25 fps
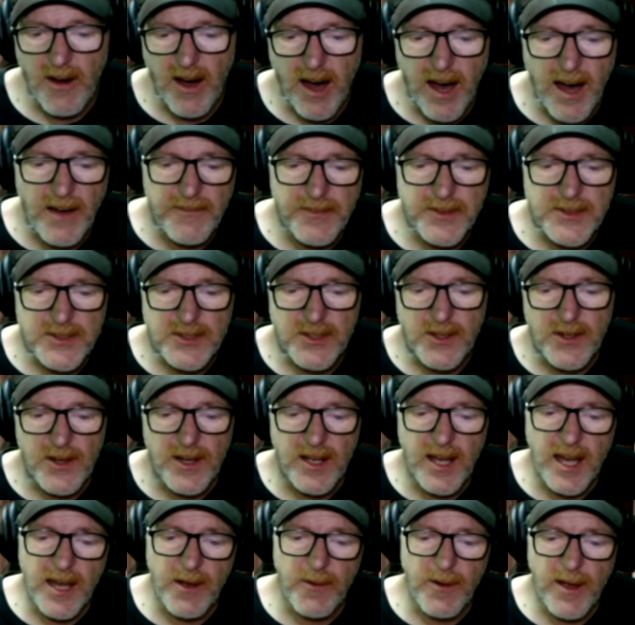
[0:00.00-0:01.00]
Now,
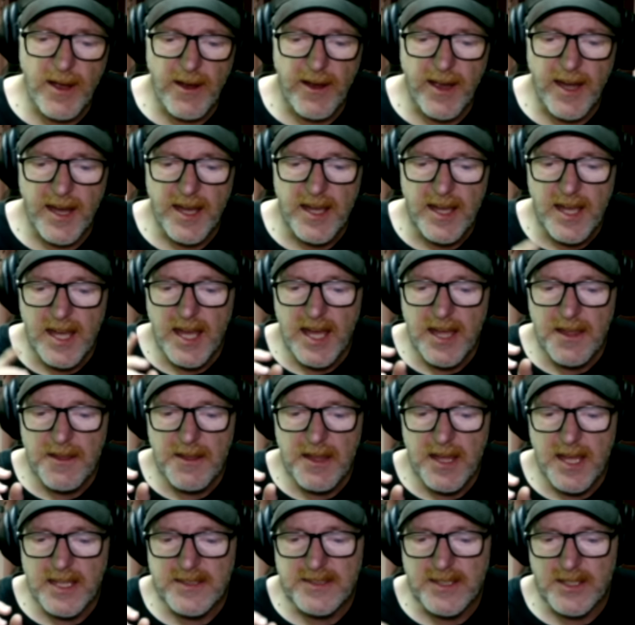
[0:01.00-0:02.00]
Officer Herrera
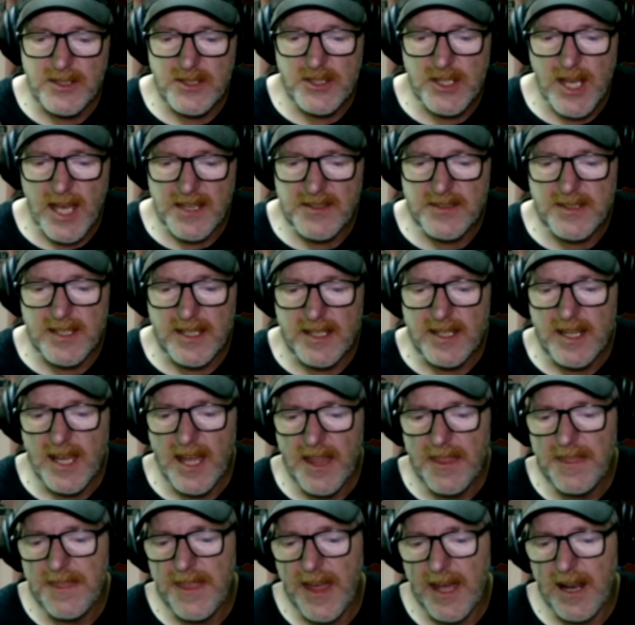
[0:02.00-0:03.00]

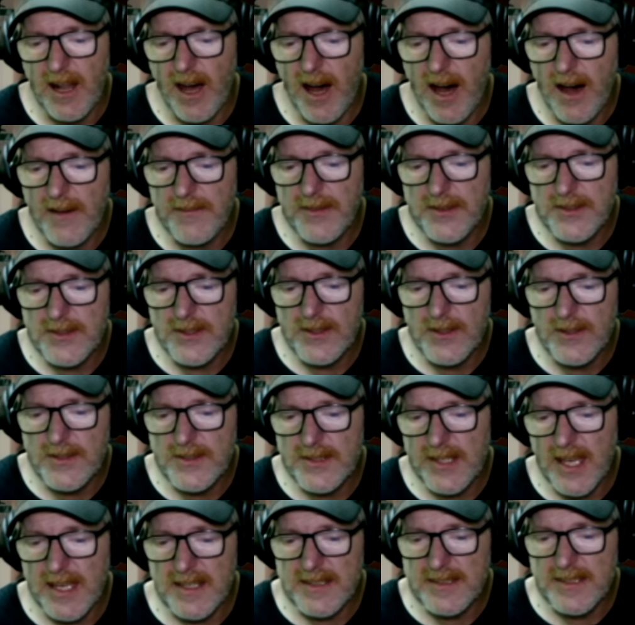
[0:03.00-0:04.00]
suggested that
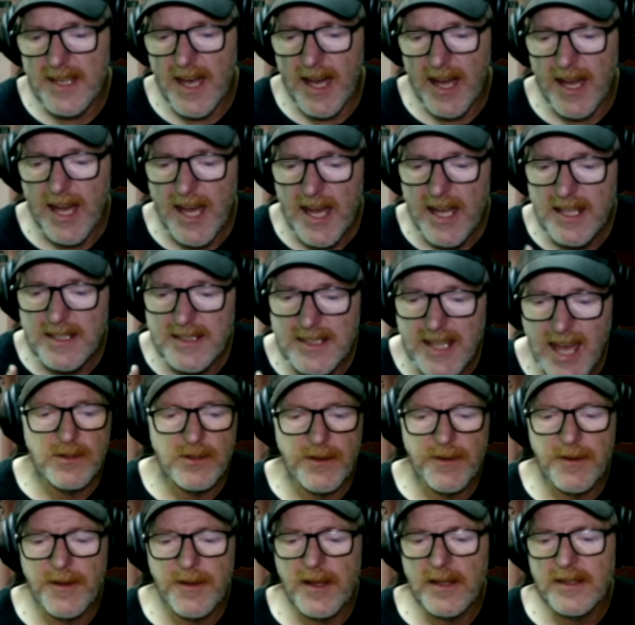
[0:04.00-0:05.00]
Officer Sasek
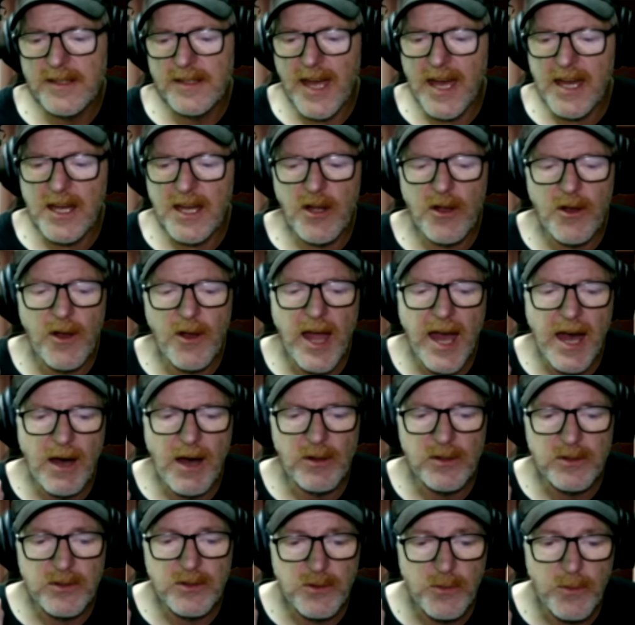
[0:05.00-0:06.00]
take
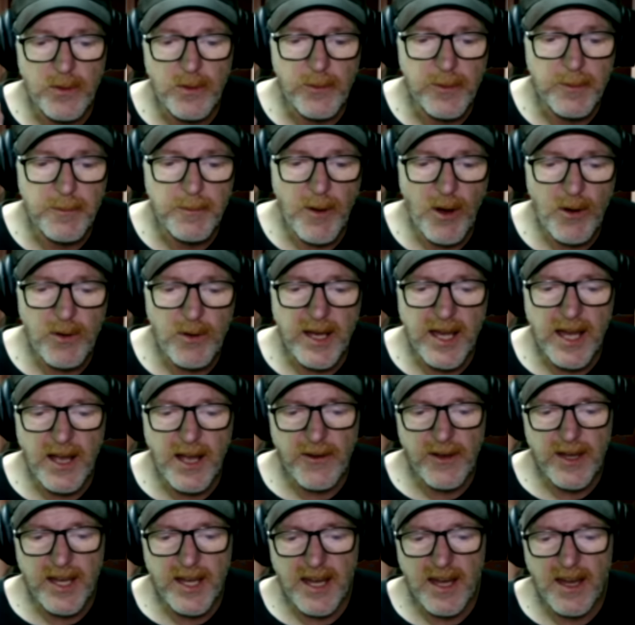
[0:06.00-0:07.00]
her out to a
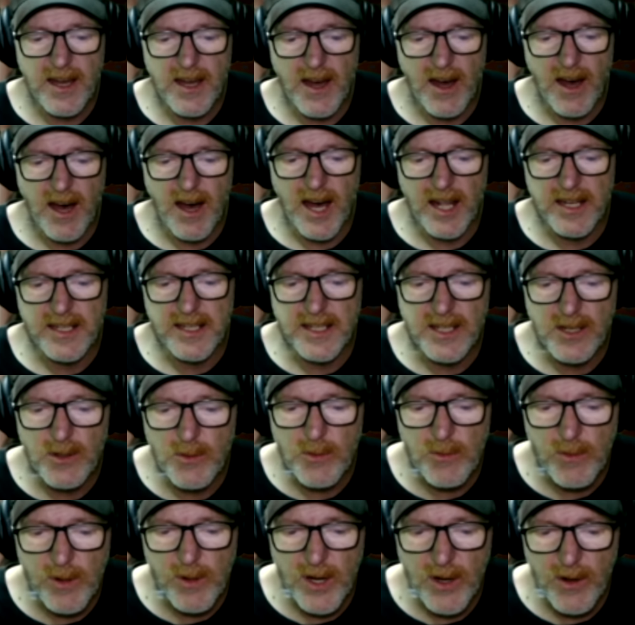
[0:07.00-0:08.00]
remote area
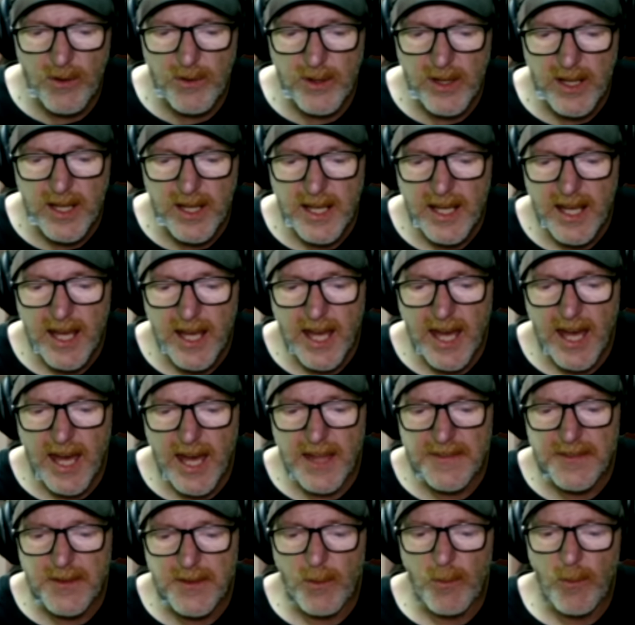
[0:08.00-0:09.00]
on Neal Road
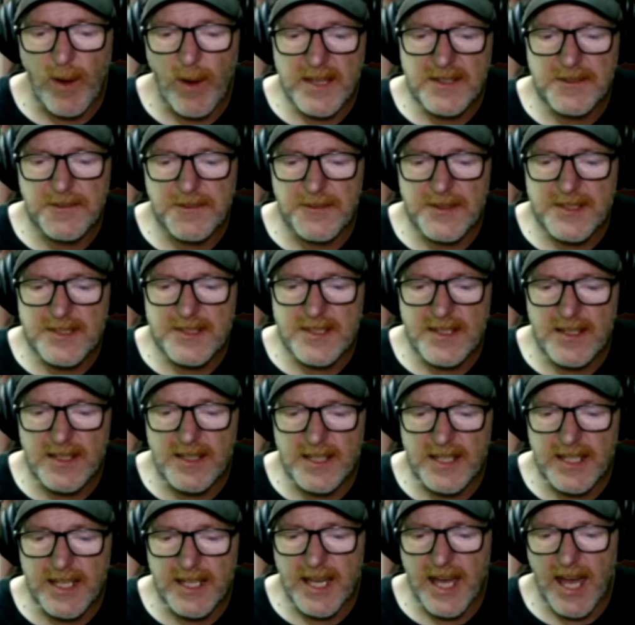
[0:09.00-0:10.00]
at the waste
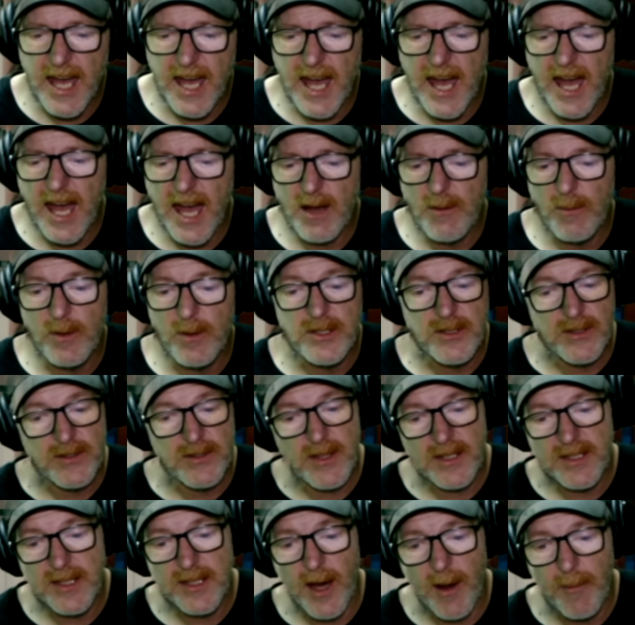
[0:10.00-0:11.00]
facility,
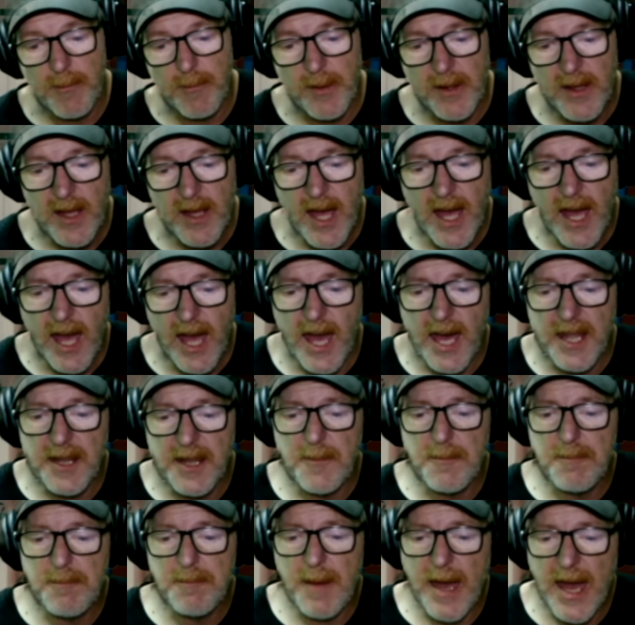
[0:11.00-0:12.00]
which is a dump,
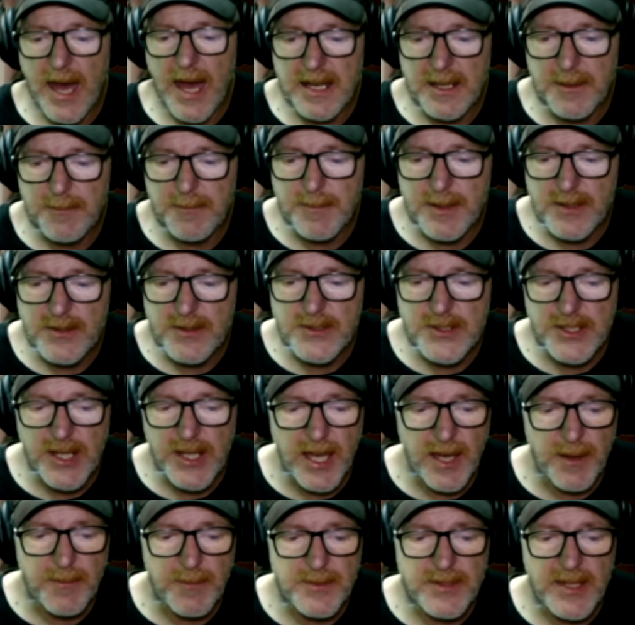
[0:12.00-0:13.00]
and abandoned
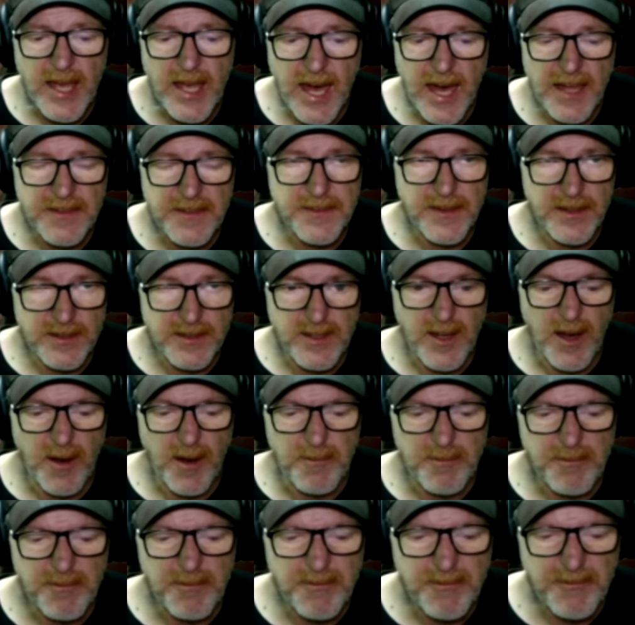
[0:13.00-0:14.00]
Miss James at
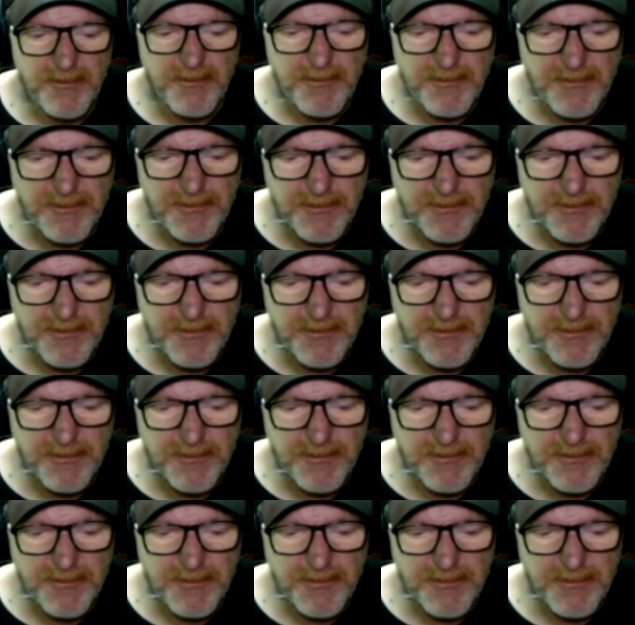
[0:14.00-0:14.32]
the dump.